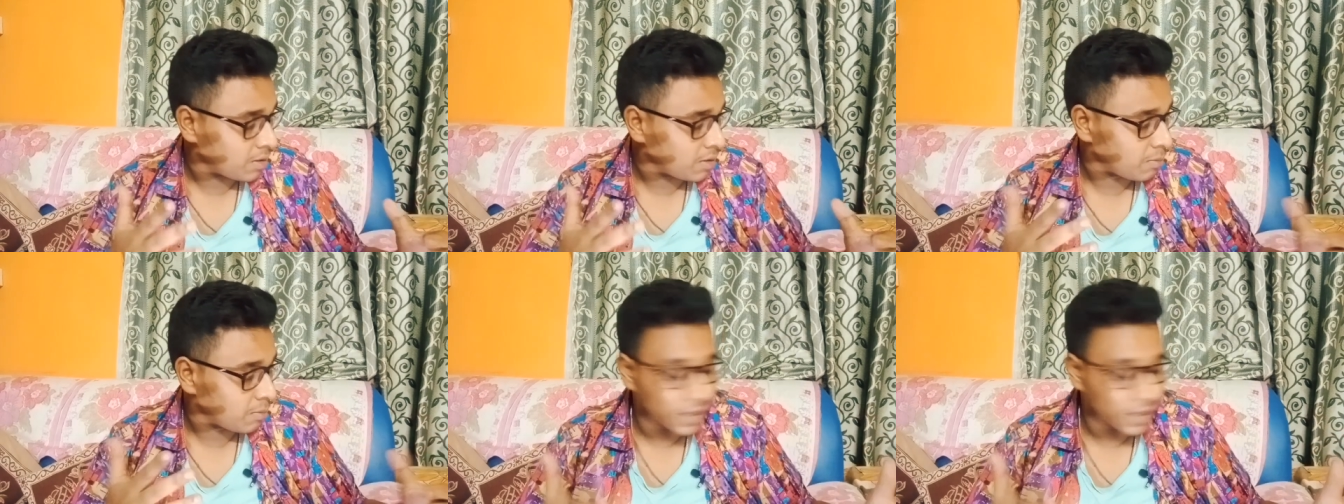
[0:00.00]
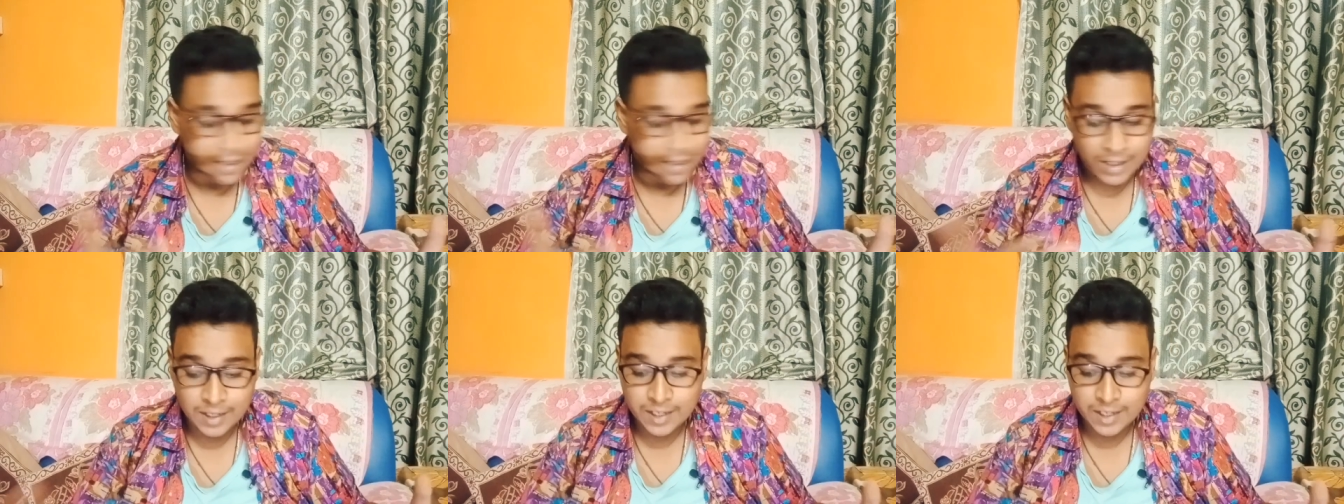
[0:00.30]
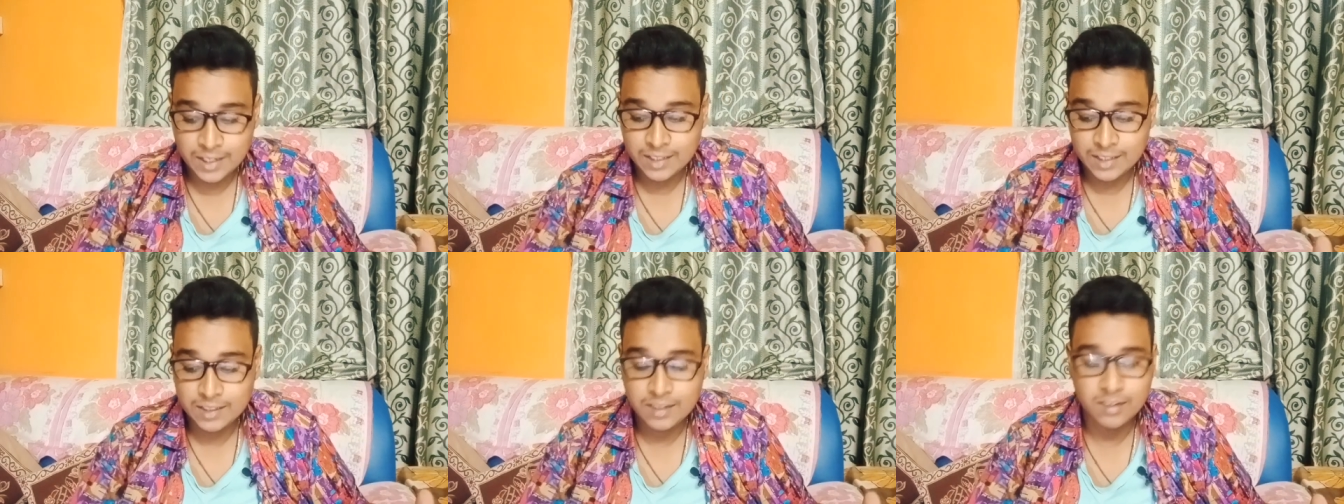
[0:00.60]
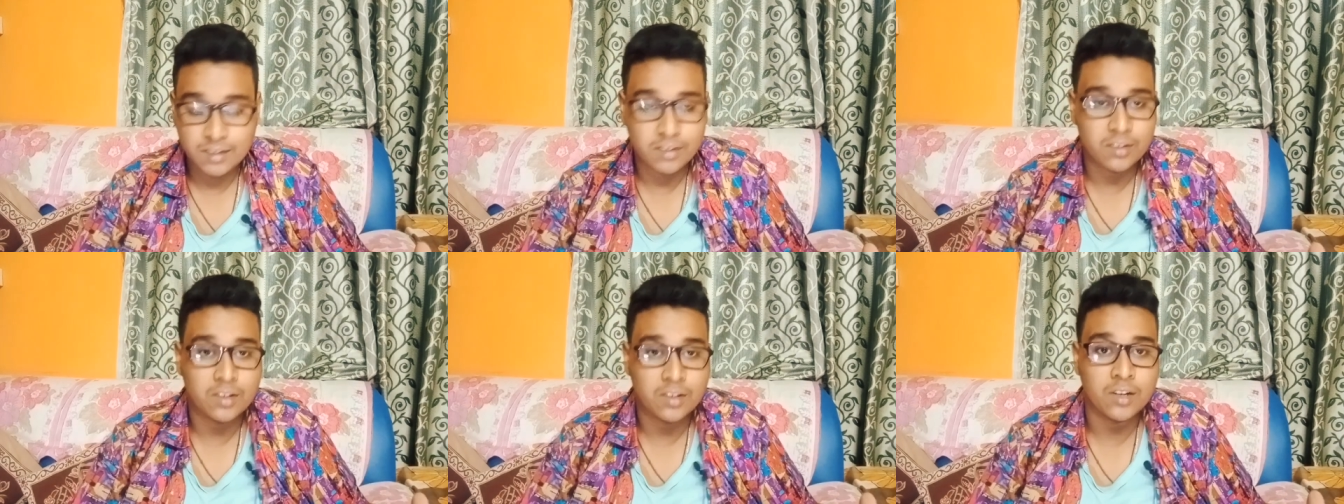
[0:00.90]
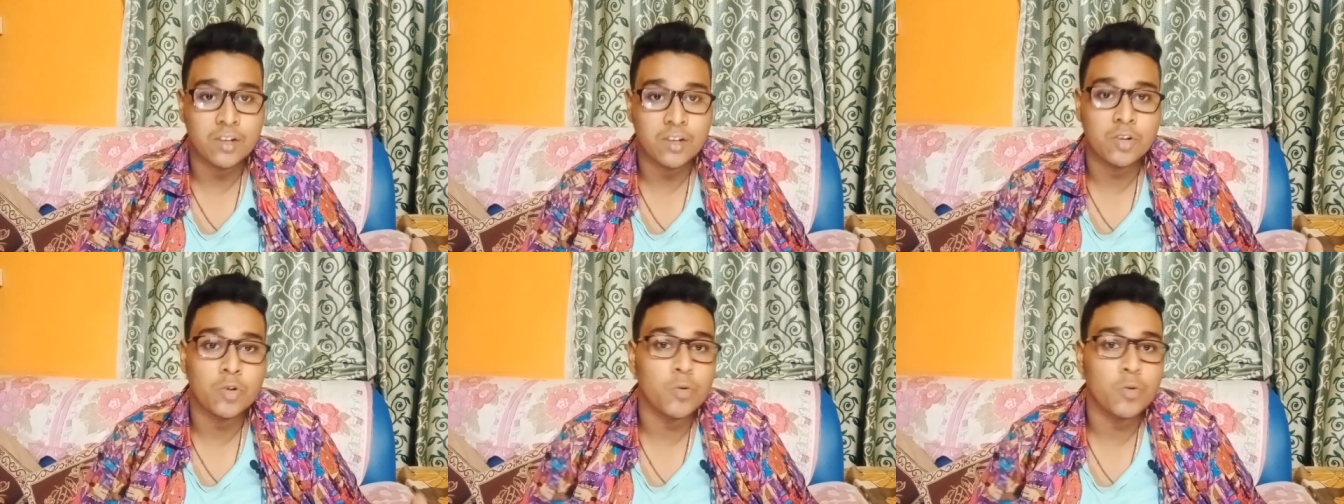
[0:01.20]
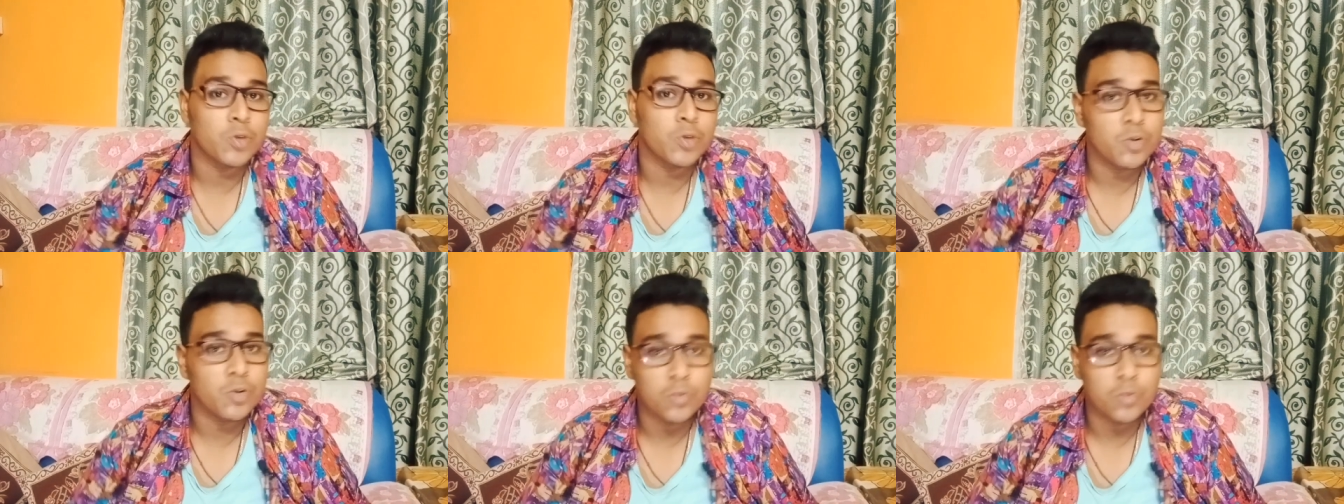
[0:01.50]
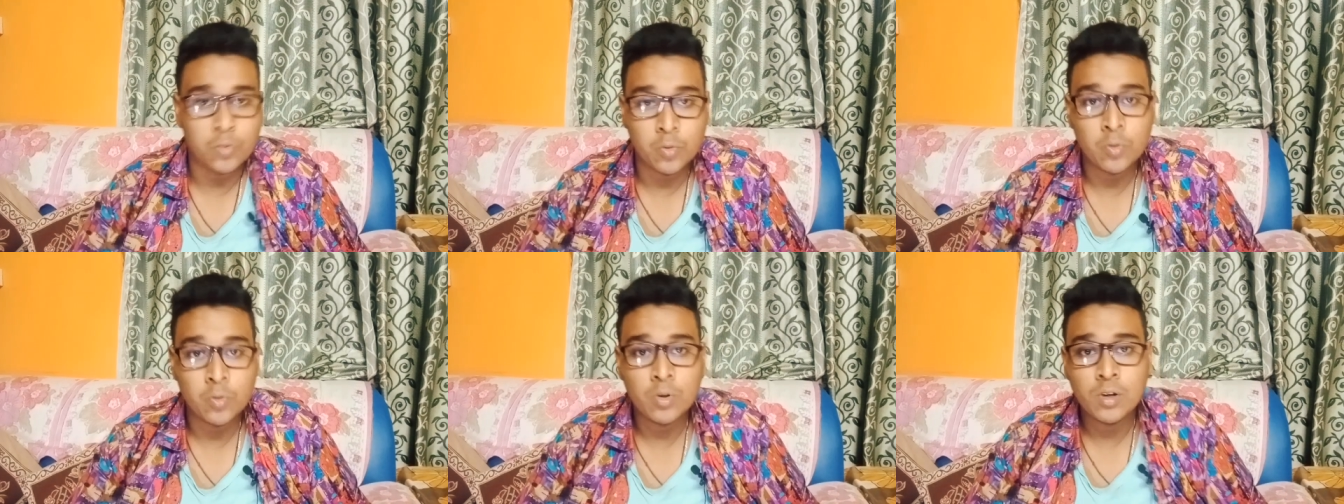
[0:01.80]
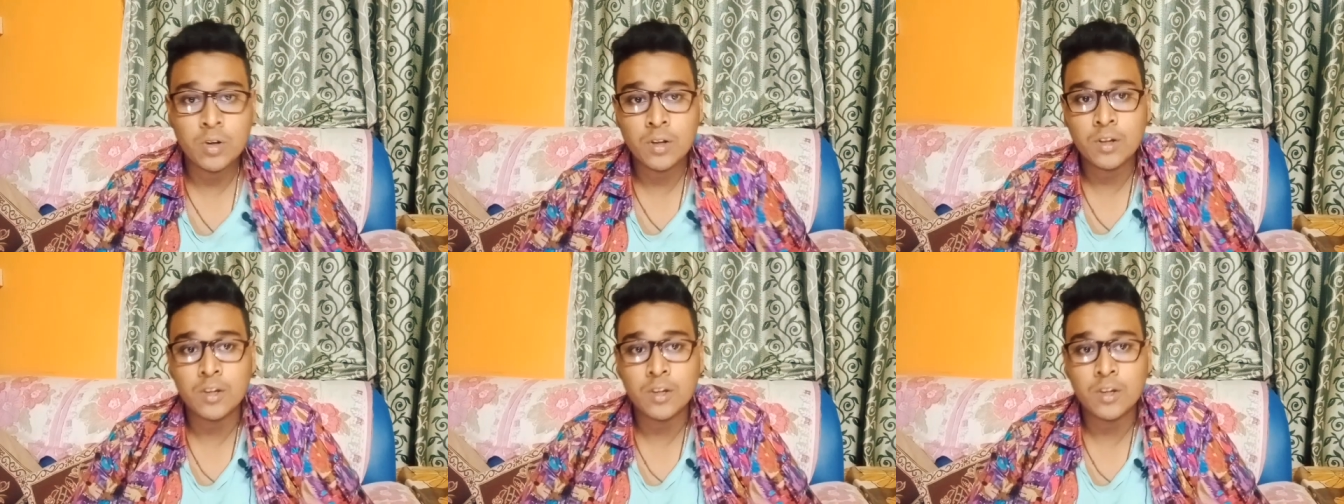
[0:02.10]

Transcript: reading this Tokyo Ghoul.